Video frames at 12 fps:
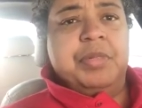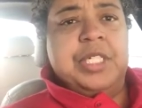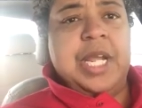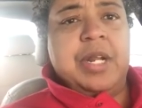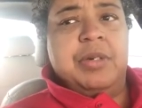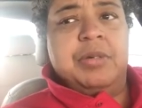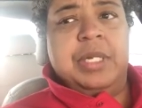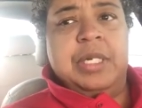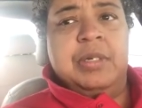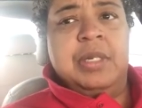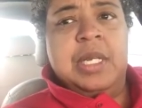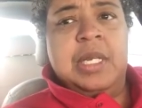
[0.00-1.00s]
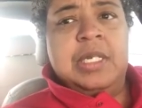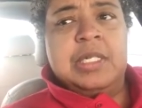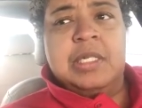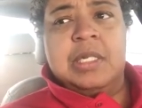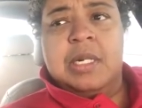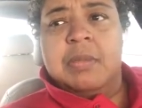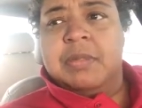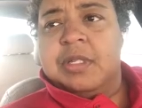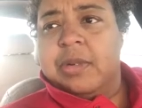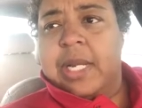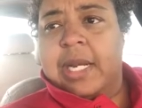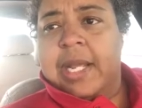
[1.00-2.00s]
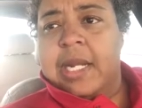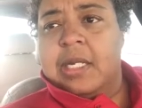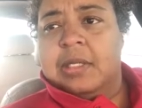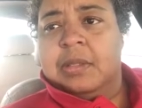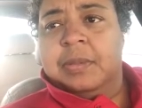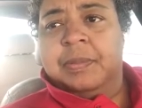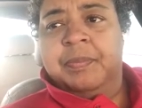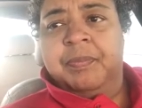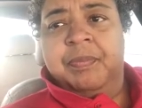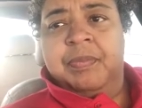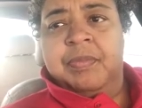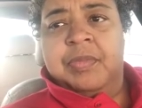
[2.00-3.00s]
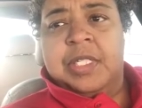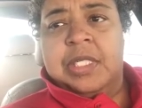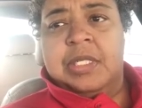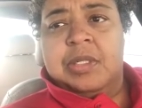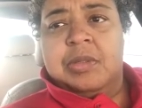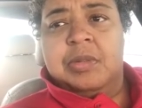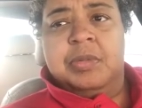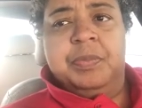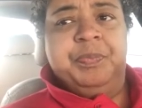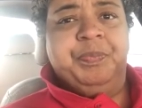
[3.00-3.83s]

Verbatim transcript: channel and just come to Atlanta just to